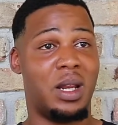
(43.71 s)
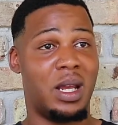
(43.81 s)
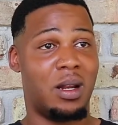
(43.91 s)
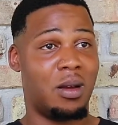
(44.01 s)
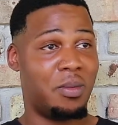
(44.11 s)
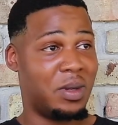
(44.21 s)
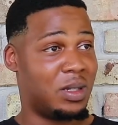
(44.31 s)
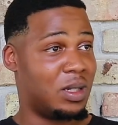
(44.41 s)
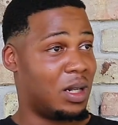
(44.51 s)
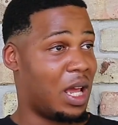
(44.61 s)
that up
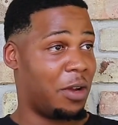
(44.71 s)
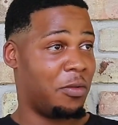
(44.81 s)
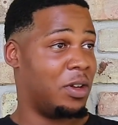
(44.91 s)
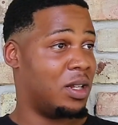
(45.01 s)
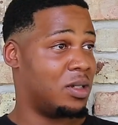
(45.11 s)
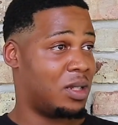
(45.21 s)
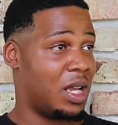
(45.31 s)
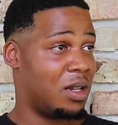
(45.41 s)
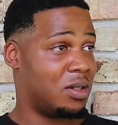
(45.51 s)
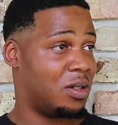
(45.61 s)
into like real
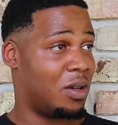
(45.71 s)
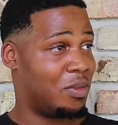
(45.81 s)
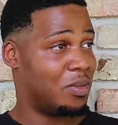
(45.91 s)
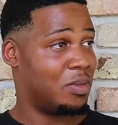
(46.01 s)
estate or something,